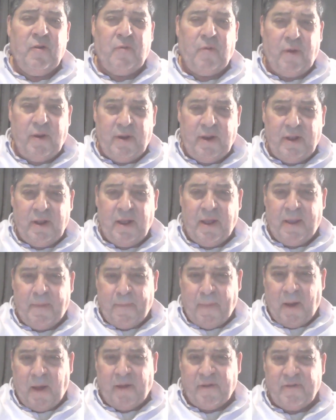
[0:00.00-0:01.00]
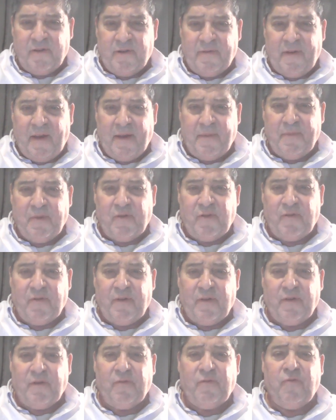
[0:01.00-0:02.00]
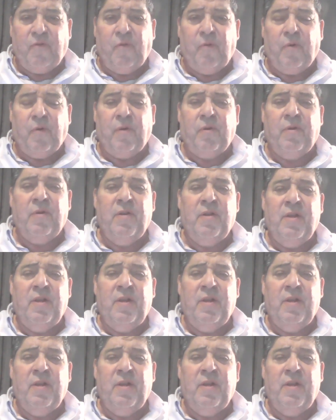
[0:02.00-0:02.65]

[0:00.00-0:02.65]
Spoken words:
creating a positive atmosphere for